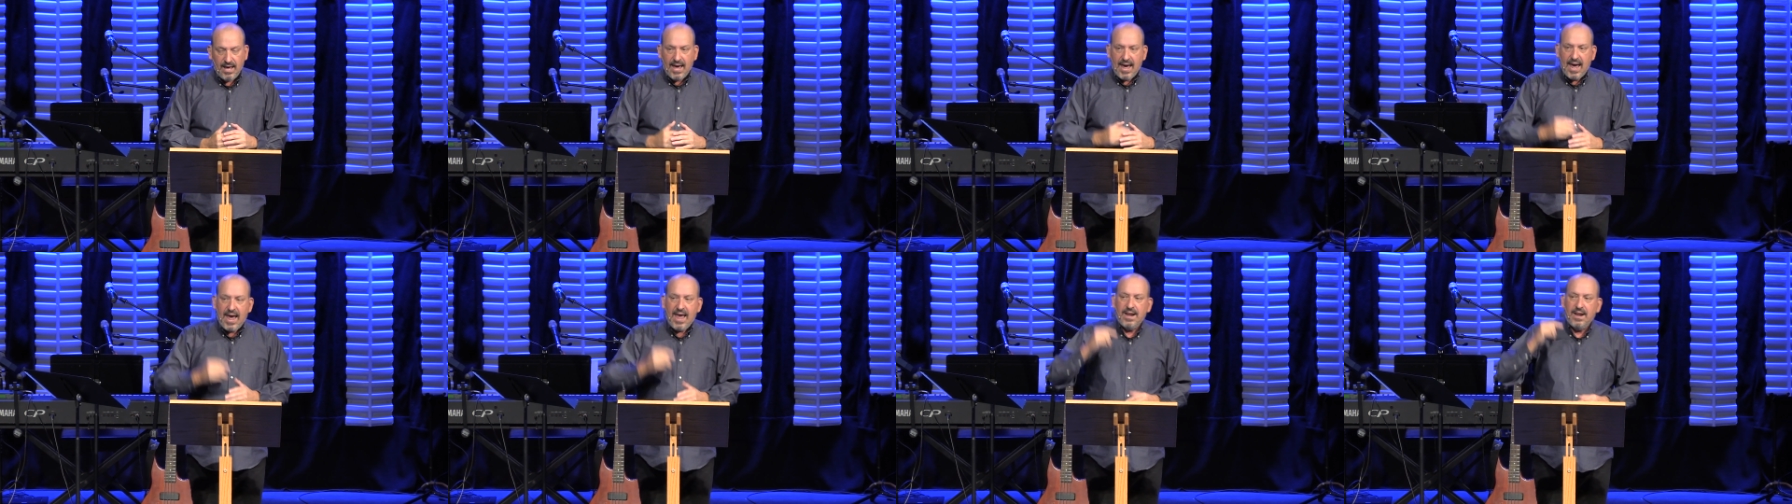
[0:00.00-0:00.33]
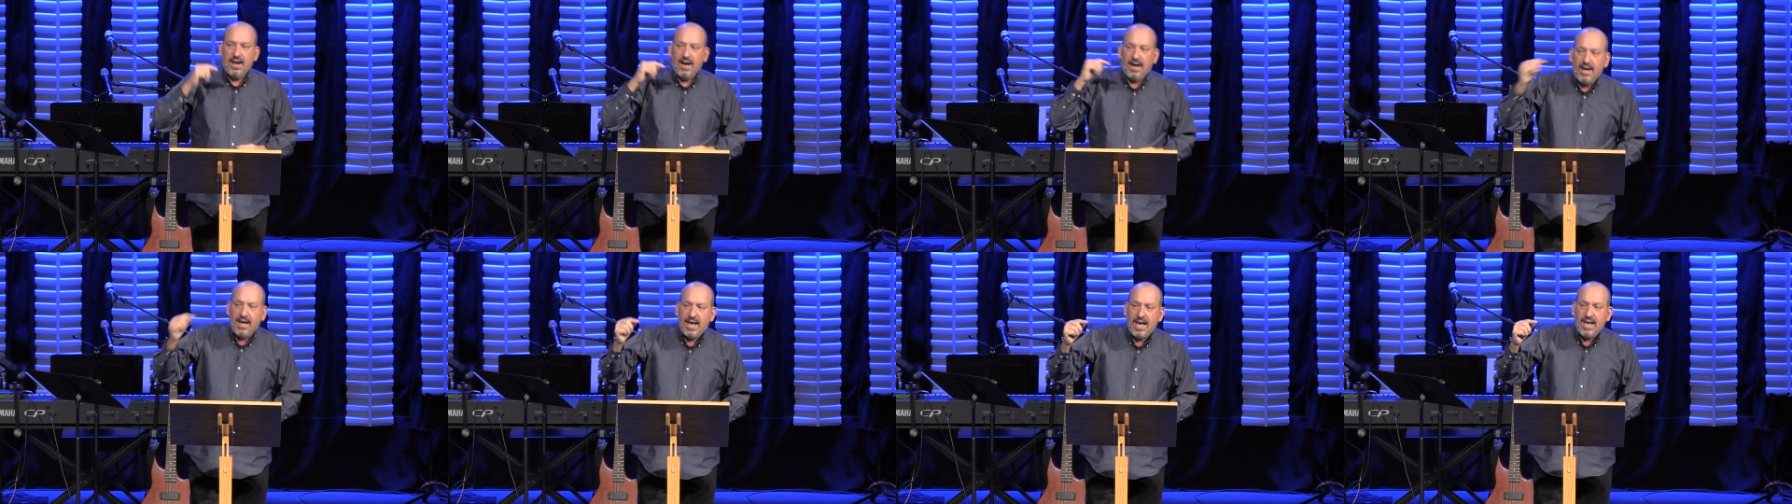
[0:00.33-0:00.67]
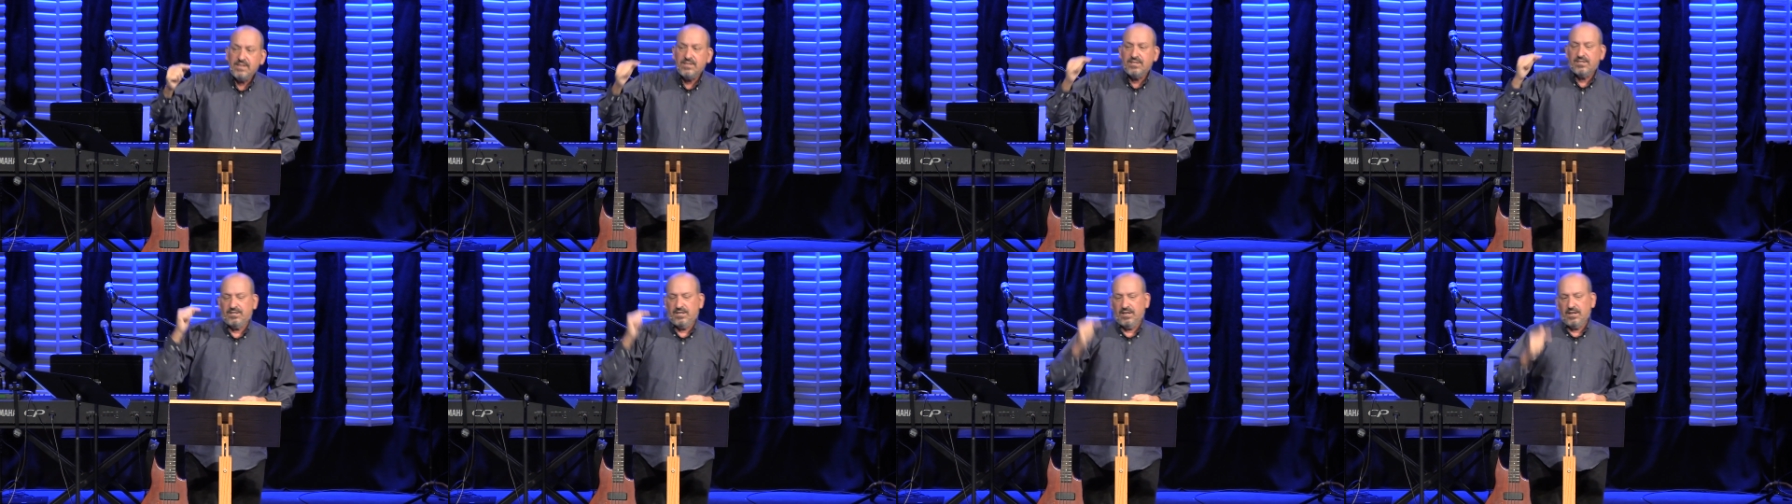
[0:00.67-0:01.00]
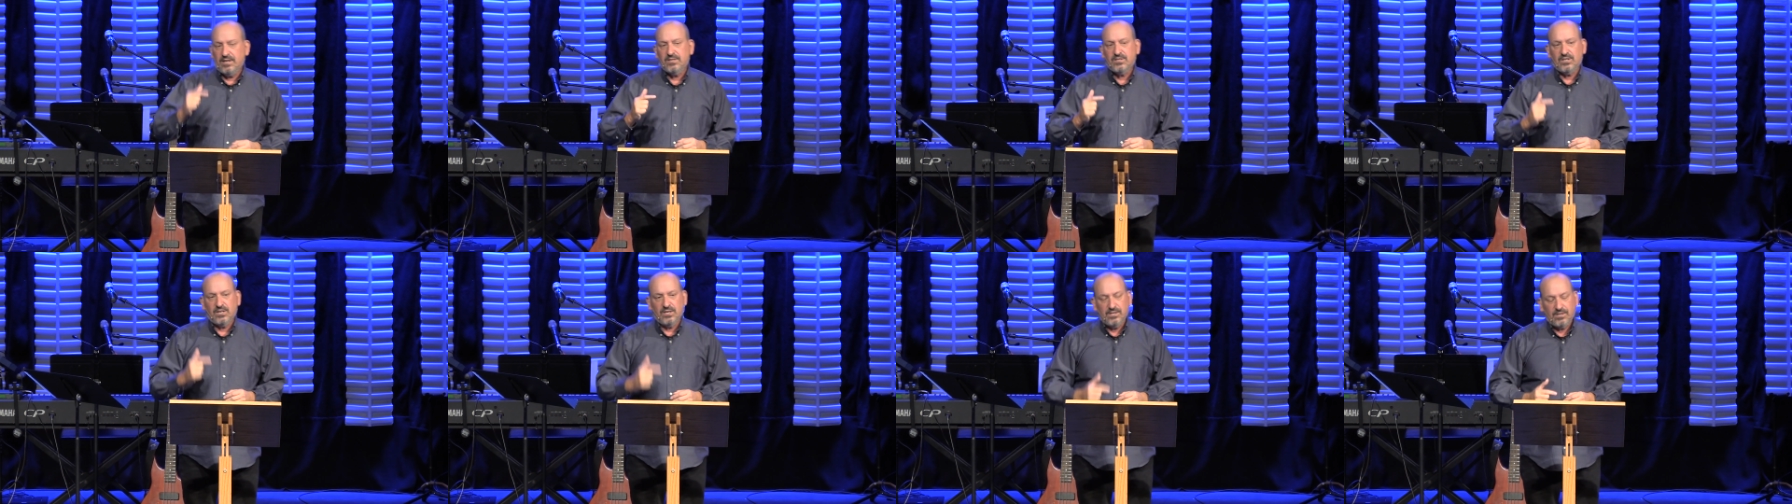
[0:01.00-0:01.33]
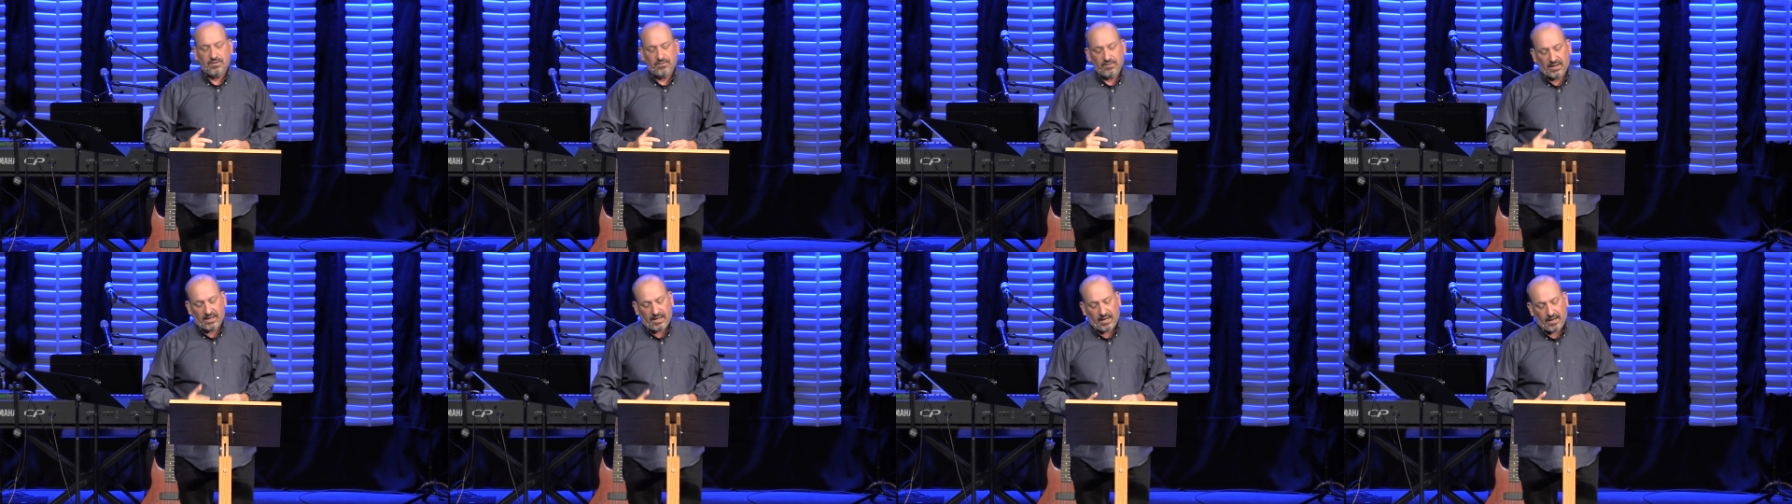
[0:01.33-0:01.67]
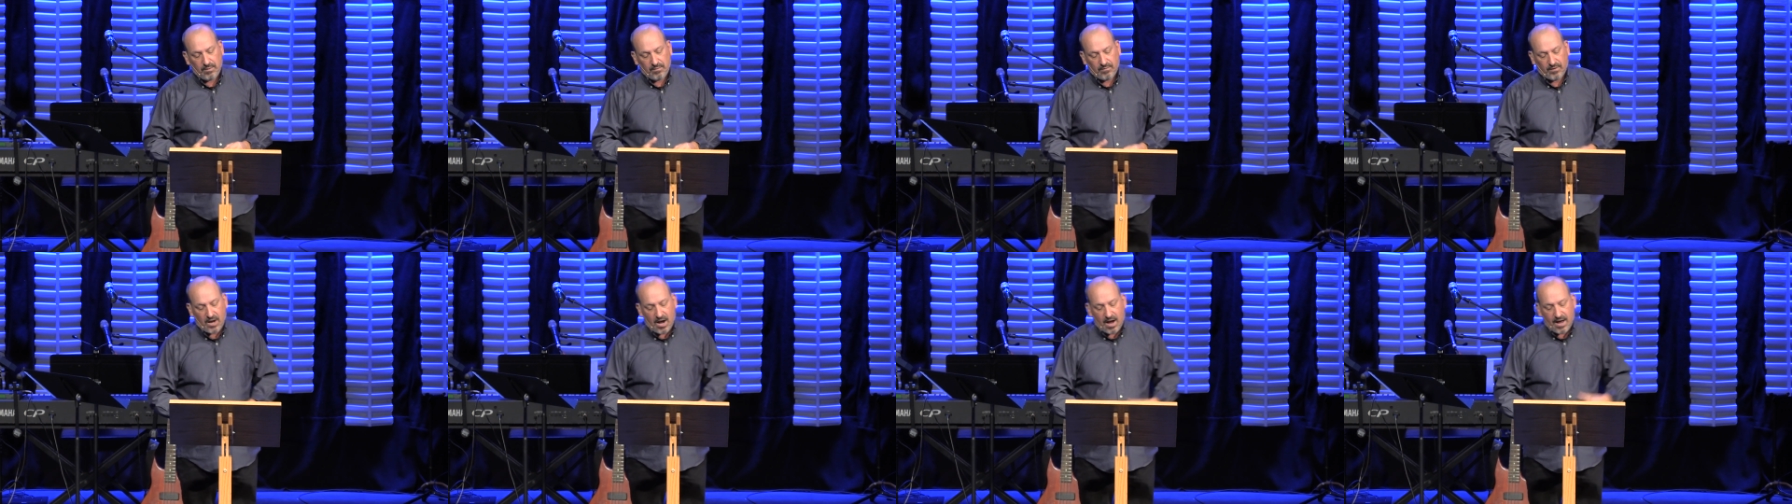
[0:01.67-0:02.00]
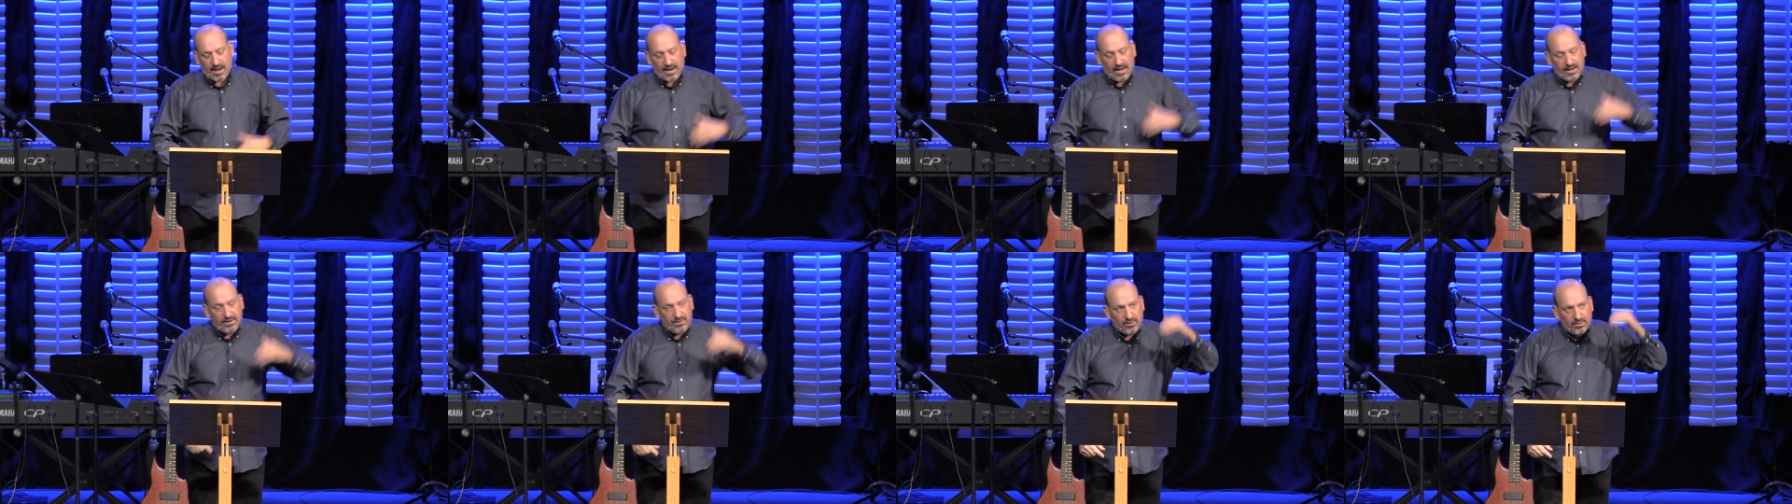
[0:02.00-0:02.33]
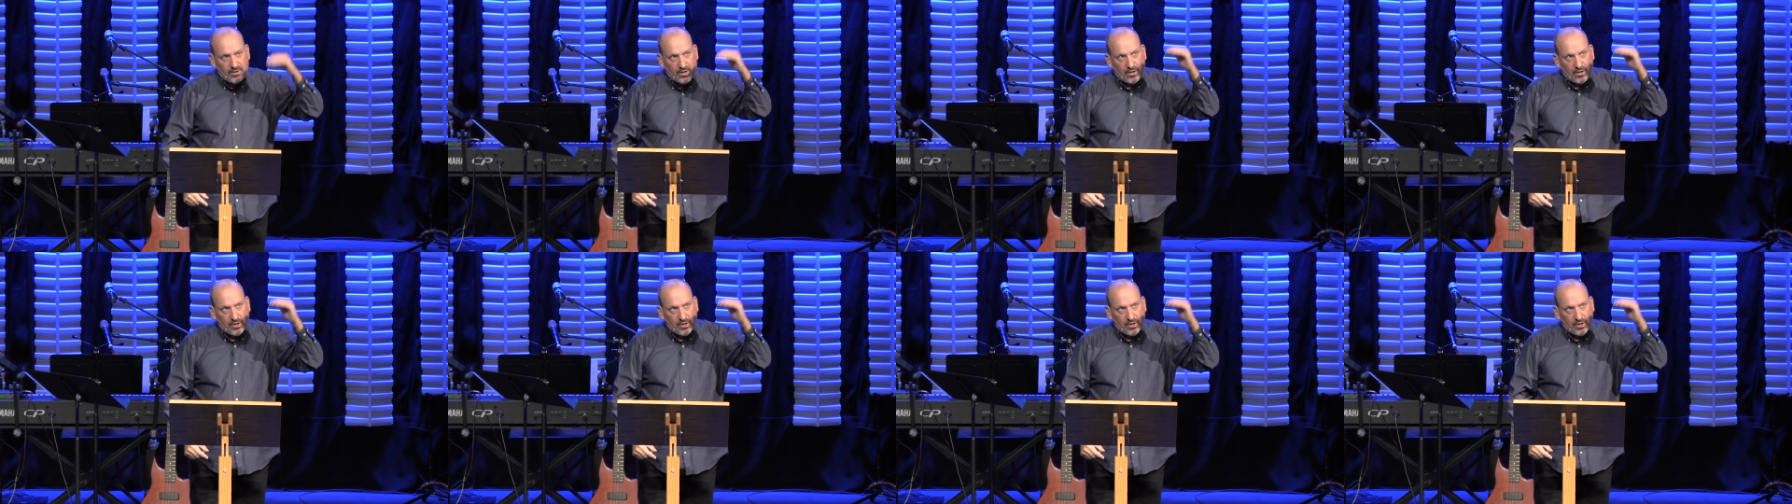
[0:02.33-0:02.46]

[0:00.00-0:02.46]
And as citizens of the kingdom of God, under the